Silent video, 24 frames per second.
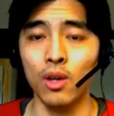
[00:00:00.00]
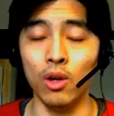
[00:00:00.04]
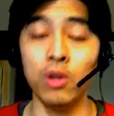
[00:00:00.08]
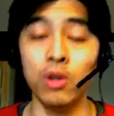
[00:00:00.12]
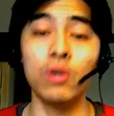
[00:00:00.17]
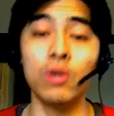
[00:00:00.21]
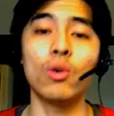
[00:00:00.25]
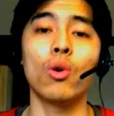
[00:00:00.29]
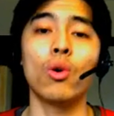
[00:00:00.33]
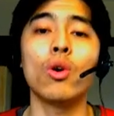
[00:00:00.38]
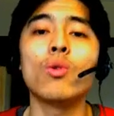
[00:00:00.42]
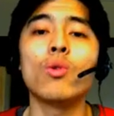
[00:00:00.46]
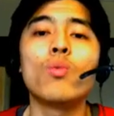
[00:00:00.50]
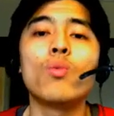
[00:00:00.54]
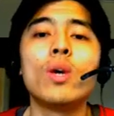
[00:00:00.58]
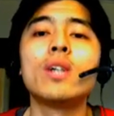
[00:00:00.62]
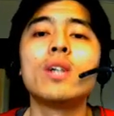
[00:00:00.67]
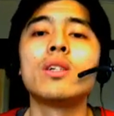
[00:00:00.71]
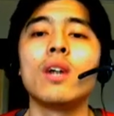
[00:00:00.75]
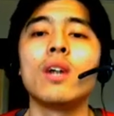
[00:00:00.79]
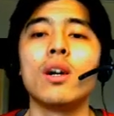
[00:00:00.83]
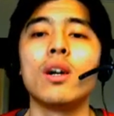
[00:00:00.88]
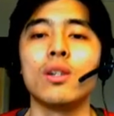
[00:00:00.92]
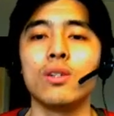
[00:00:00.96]
or
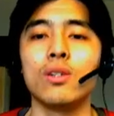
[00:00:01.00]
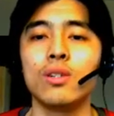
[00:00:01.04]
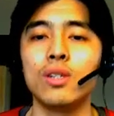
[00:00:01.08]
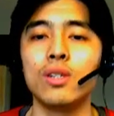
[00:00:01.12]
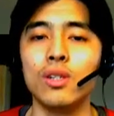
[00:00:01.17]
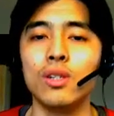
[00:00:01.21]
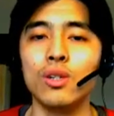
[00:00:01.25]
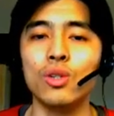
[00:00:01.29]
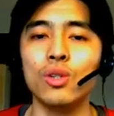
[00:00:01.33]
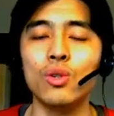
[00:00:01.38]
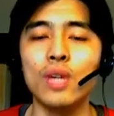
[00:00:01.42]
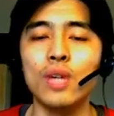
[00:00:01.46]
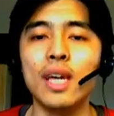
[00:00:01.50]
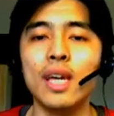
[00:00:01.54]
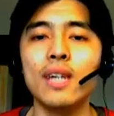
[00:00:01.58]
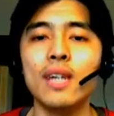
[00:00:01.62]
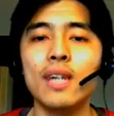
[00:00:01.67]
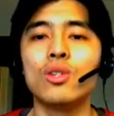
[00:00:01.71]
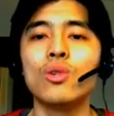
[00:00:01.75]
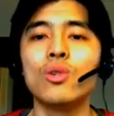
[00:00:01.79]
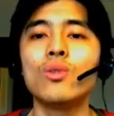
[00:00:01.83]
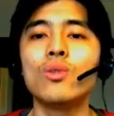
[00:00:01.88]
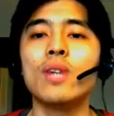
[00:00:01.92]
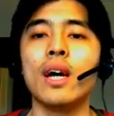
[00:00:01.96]
$1. You know, you
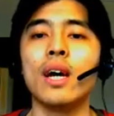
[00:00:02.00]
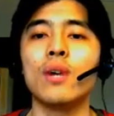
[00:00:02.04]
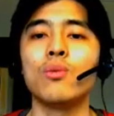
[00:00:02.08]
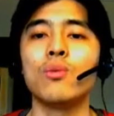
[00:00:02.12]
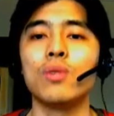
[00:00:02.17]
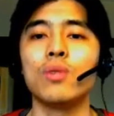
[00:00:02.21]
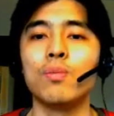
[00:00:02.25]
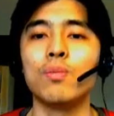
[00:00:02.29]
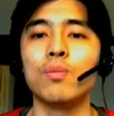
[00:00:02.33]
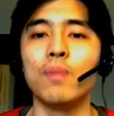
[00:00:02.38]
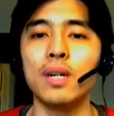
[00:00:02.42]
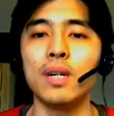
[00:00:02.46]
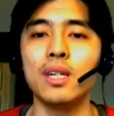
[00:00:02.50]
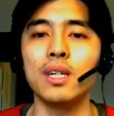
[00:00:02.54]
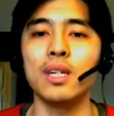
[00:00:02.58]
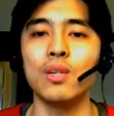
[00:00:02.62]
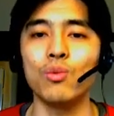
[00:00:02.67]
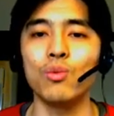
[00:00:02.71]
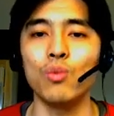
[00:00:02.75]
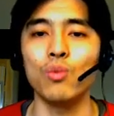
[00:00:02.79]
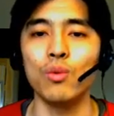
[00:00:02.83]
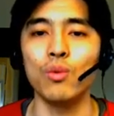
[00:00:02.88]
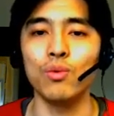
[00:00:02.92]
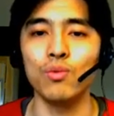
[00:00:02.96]
can't do that with money,
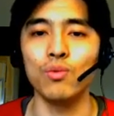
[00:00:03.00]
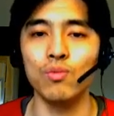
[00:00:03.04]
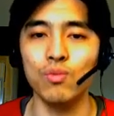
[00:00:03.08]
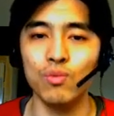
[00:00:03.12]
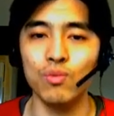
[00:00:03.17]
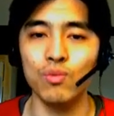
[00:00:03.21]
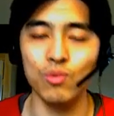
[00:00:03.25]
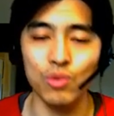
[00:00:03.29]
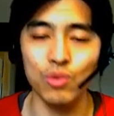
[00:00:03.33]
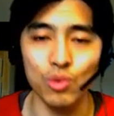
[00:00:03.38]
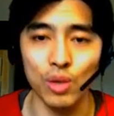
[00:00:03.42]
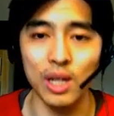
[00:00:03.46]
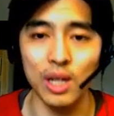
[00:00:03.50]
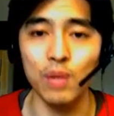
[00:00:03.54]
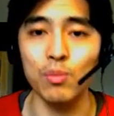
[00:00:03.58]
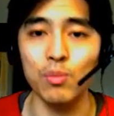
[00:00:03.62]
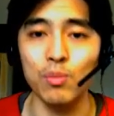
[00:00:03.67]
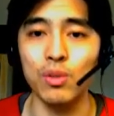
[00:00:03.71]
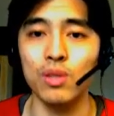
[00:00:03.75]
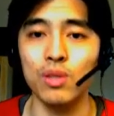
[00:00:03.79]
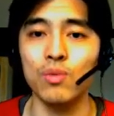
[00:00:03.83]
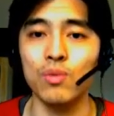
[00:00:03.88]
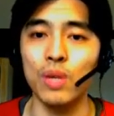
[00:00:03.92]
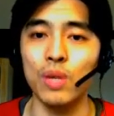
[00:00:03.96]
Graham,
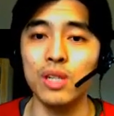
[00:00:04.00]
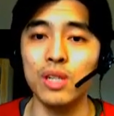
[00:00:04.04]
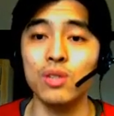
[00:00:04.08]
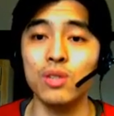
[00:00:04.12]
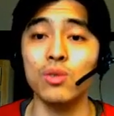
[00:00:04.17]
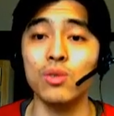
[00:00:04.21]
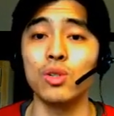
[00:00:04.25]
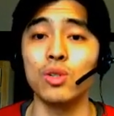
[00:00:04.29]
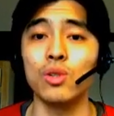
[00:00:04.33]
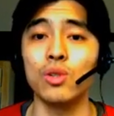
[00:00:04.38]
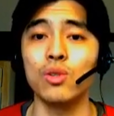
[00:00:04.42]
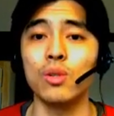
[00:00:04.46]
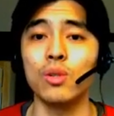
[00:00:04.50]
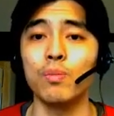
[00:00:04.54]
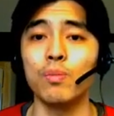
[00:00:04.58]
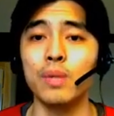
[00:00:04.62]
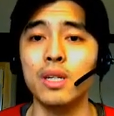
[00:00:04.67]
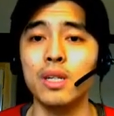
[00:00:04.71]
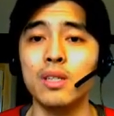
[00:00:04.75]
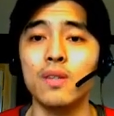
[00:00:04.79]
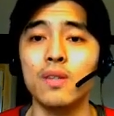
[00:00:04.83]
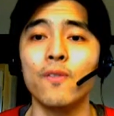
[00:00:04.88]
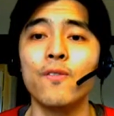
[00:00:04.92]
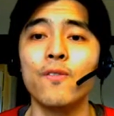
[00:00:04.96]
with Western Union
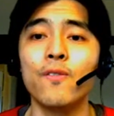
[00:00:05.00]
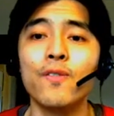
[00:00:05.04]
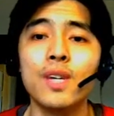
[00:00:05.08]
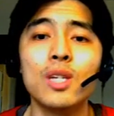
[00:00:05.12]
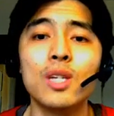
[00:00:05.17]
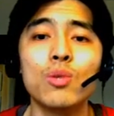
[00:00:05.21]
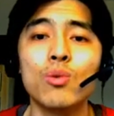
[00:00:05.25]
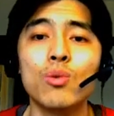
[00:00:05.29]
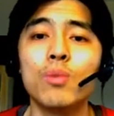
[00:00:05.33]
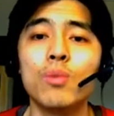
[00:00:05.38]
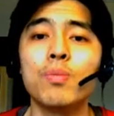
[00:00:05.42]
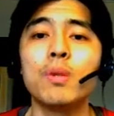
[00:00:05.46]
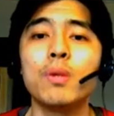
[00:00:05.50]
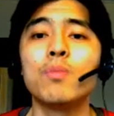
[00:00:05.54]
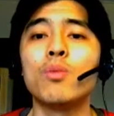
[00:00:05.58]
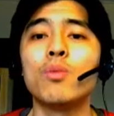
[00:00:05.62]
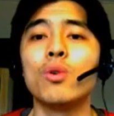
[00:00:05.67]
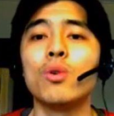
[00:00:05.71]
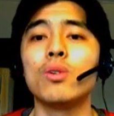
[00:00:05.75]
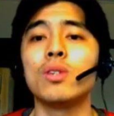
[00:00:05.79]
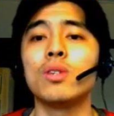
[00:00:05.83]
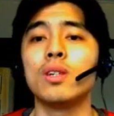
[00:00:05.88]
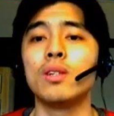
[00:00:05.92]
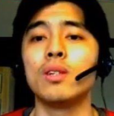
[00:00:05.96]
because the fees would be
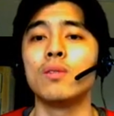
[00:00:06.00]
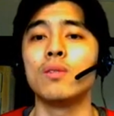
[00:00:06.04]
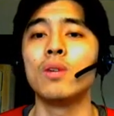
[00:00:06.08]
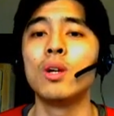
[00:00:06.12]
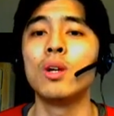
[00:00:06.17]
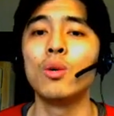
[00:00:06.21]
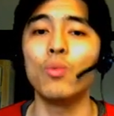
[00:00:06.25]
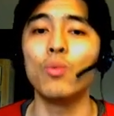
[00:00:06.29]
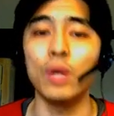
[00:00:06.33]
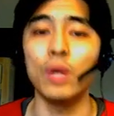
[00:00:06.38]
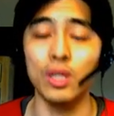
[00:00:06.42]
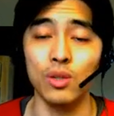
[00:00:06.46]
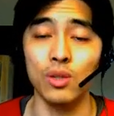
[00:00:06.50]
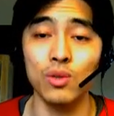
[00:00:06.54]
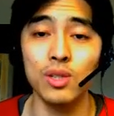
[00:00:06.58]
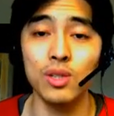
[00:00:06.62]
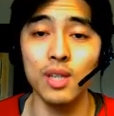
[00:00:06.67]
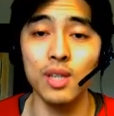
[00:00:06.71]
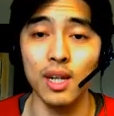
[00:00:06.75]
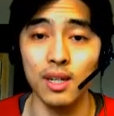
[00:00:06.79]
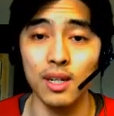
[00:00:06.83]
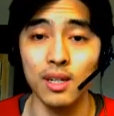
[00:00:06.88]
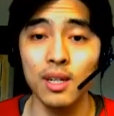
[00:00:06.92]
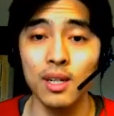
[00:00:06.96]
more than what you
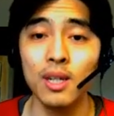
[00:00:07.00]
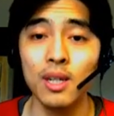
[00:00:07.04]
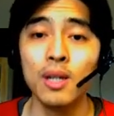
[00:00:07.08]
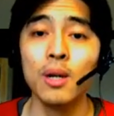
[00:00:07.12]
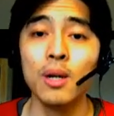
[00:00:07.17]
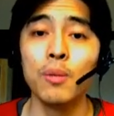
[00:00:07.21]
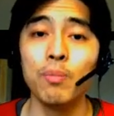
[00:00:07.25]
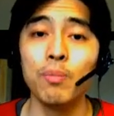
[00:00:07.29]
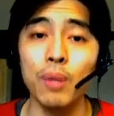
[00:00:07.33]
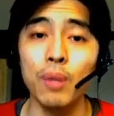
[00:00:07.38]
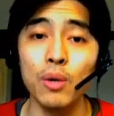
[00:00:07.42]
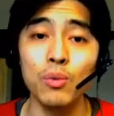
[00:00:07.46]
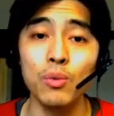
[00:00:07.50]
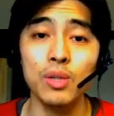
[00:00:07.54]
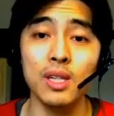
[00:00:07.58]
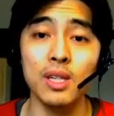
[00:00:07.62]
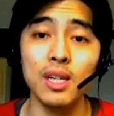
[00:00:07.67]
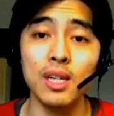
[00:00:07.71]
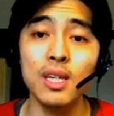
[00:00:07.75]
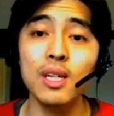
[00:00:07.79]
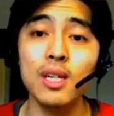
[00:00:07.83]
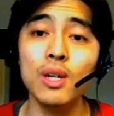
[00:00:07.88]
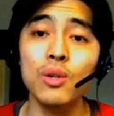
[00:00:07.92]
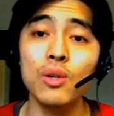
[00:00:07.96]
send. But with
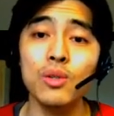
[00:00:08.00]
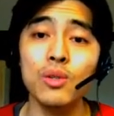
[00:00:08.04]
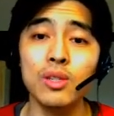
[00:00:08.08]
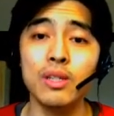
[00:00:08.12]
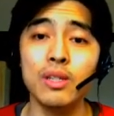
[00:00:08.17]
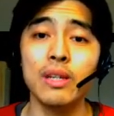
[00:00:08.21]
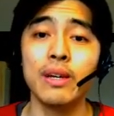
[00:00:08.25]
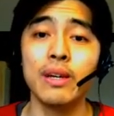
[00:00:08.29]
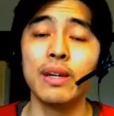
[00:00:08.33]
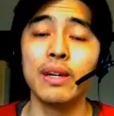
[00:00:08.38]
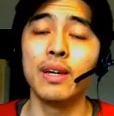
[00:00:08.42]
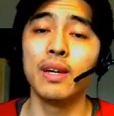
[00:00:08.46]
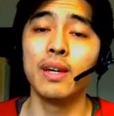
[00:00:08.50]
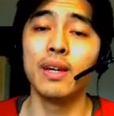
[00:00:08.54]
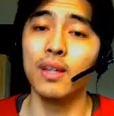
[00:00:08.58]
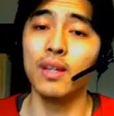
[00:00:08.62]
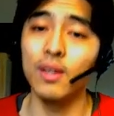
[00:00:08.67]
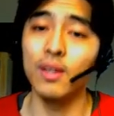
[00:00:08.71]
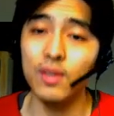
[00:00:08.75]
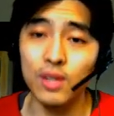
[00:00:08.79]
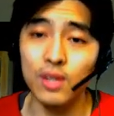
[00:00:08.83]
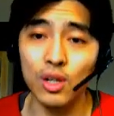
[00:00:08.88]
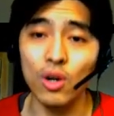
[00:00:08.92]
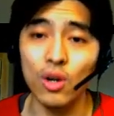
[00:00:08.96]
EOS,
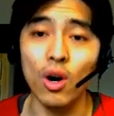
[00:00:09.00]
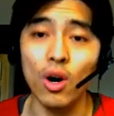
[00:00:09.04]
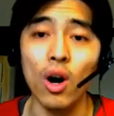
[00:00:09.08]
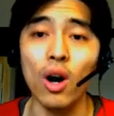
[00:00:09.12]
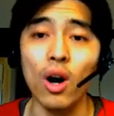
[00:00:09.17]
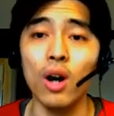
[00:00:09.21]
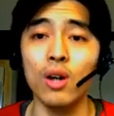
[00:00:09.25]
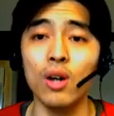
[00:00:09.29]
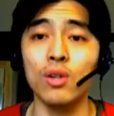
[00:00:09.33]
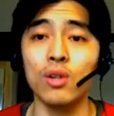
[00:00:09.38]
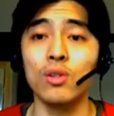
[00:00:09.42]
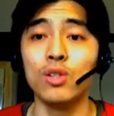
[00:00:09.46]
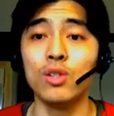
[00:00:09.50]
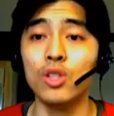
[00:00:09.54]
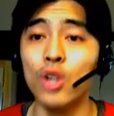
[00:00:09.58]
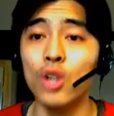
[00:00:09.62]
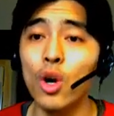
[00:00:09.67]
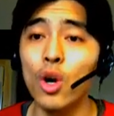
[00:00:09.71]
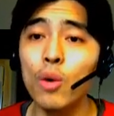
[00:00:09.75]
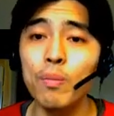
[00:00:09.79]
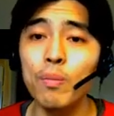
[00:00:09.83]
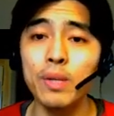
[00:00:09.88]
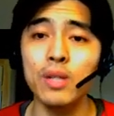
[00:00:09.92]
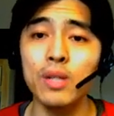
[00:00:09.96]
there are
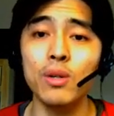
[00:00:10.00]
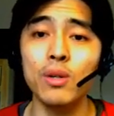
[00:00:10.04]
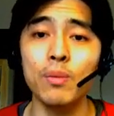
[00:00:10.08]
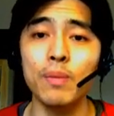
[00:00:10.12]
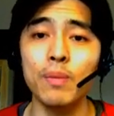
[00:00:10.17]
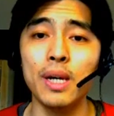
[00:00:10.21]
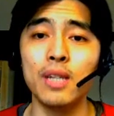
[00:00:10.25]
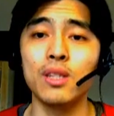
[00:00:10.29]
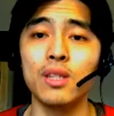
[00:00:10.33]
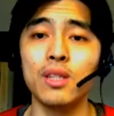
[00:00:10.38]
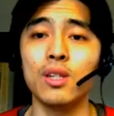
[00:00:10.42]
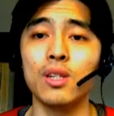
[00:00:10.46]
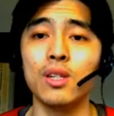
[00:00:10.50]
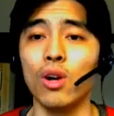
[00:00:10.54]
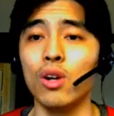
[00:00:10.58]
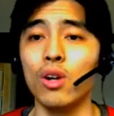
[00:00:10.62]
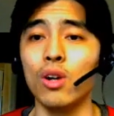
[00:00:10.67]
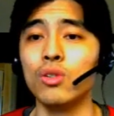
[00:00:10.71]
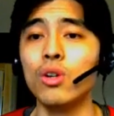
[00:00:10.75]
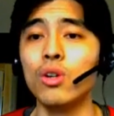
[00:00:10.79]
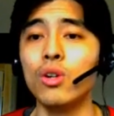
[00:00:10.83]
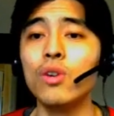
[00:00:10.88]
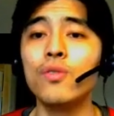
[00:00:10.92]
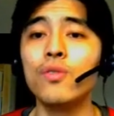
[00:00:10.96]
no middlemen, there are
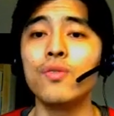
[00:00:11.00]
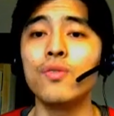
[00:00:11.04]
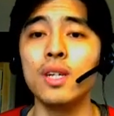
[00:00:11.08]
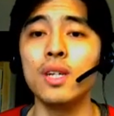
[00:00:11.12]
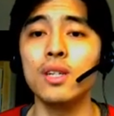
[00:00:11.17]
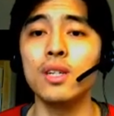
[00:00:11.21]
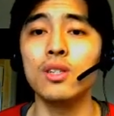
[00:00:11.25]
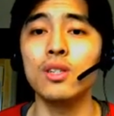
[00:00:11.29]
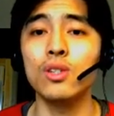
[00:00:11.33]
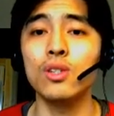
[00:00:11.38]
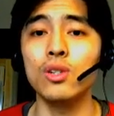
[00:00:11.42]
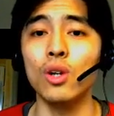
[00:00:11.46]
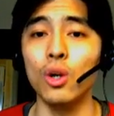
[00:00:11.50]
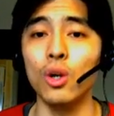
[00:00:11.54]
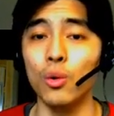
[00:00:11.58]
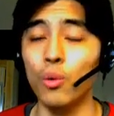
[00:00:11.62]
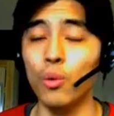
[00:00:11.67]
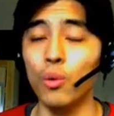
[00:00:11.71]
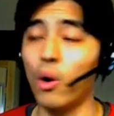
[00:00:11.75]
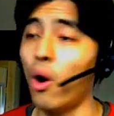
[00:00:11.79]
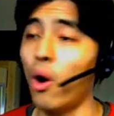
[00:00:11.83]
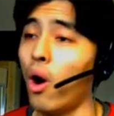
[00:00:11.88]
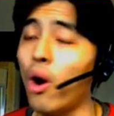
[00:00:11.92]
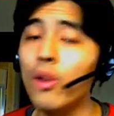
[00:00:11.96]
no fees.
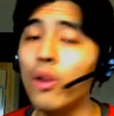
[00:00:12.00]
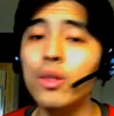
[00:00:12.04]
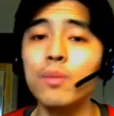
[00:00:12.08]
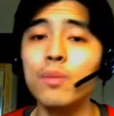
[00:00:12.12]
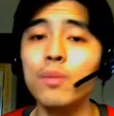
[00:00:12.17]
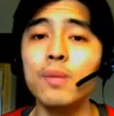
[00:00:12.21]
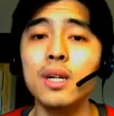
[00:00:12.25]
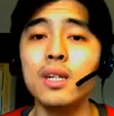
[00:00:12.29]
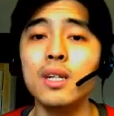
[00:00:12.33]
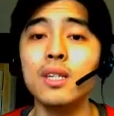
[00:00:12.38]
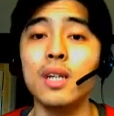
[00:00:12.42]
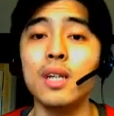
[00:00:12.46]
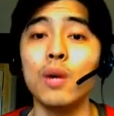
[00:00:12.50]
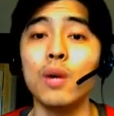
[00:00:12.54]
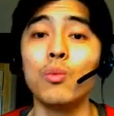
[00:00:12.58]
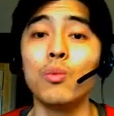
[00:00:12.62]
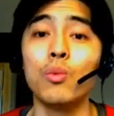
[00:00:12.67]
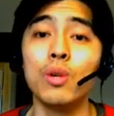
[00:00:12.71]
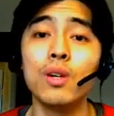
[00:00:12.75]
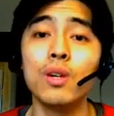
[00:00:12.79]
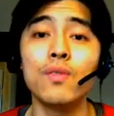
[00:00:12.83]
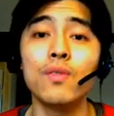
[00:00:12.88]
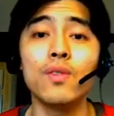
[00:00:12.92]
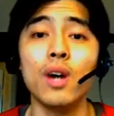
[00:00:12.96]
So all the money that
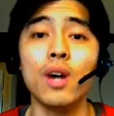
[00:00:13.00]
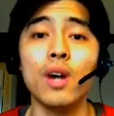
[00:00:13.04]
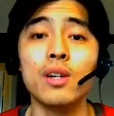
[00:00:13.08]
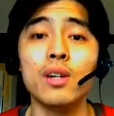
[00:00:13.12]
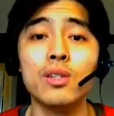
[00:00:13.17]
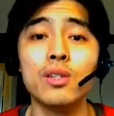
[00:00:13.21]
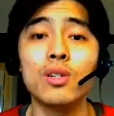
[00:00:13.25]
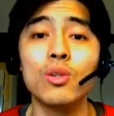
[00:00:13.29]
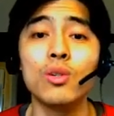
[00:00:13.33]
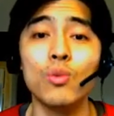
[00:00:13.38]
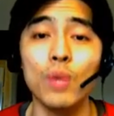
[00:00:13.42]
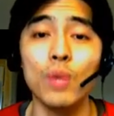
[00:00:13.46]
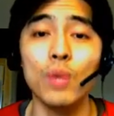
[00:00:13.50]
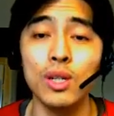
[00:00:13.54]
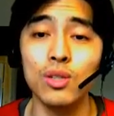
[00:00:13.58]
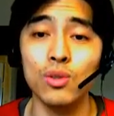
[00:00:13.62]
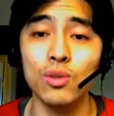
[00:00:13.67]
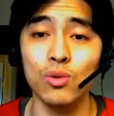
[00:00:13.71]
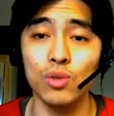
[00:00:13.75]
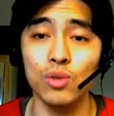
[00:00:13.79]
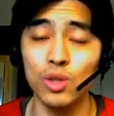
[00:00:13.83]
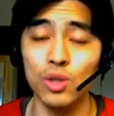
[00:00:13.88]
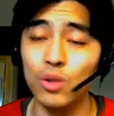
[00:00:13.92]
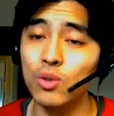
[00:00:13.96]
would have gone to
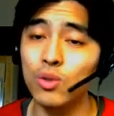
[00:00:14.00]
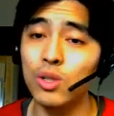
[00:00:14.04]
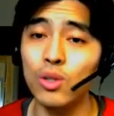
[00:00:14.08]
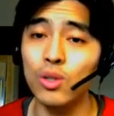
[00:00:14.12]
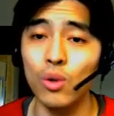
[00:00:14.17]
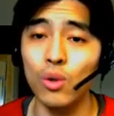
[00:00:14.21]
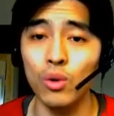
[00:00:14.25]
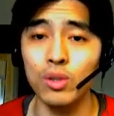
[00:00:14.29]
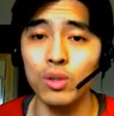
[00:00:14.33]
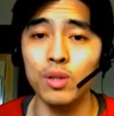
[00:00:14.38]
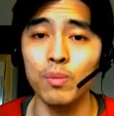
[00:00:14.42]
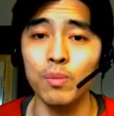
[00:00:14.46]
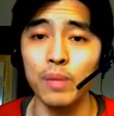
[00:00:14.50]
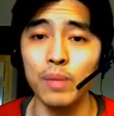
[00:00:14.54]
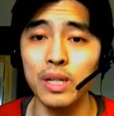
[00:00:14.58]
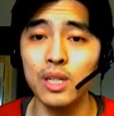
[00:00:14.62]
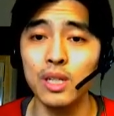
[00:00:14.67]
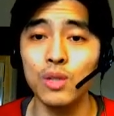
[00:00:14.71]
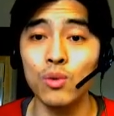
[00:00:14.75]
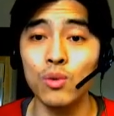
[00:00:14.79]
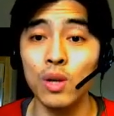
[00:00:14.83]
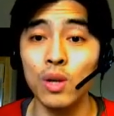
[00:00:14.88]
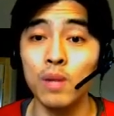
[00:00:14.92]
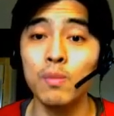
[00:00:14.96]
Western Union or to
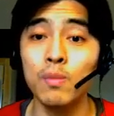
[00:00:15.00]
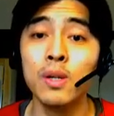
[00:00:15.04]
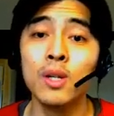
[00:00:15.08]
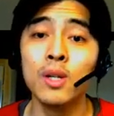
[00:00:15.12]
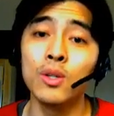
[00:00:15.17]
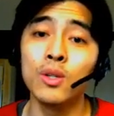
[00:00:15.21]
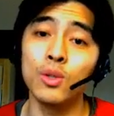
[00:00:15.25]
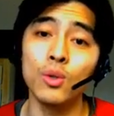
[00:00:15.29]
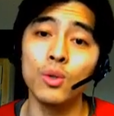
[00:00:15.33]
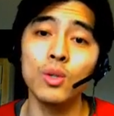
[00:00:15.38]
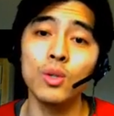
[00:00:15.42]
MoneyGram, you